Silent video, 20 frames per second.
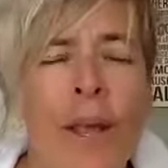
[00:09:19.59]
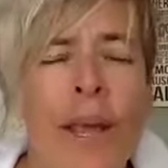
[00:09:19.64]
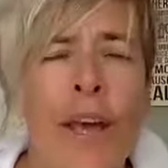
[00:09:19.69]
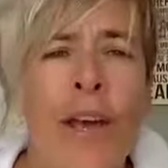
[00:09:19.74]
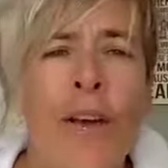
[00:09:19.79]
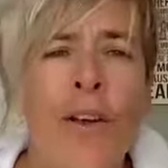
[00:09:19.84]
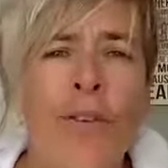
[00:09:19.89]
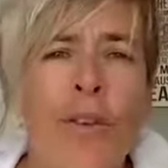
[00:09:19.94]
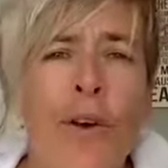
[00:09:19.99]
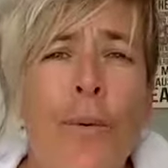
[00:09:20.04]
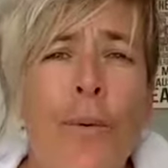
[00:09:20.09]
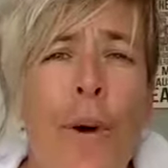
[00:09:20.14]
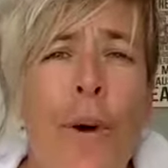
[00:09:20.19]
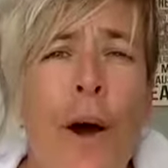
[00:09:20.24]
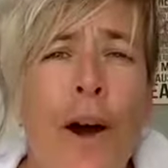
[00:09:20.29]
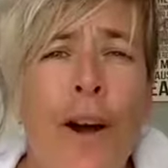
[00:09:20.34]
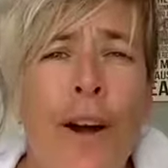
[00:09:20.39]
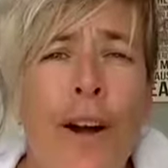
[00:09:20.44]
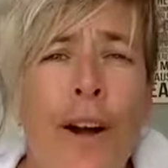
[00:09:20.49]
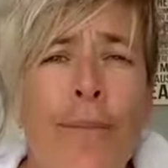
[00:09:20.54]
So
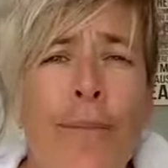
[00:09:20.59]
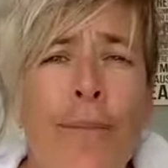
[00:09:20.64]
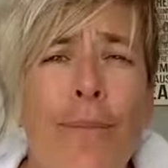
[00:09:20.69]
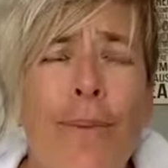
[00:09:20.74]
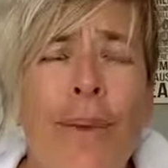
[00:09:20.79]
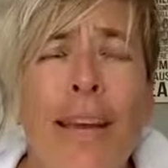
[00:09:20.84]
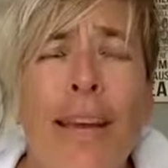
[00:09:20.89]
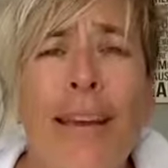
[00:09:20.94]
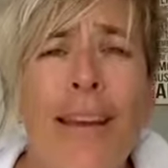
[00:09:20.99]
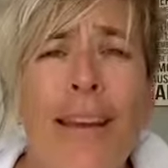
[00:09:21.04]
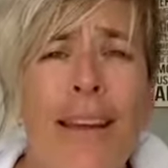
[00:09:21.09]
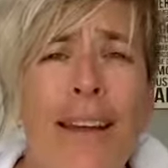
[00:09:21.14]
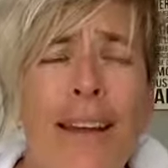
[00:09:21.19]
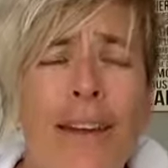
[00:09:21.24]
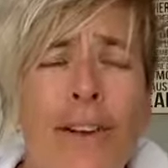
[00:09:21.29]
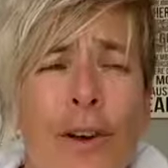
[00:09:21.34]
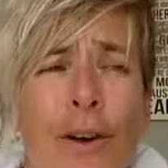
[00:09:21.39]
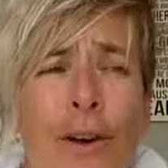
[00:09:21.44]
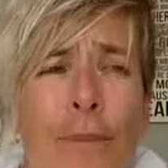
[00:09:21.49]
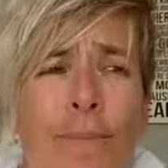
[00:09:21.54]
part of being at
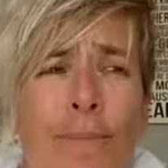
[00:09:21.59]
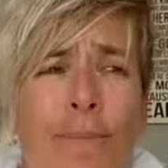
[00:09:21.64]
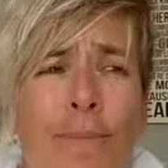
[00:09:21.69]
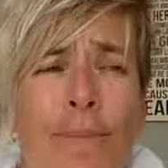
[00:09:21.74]
your,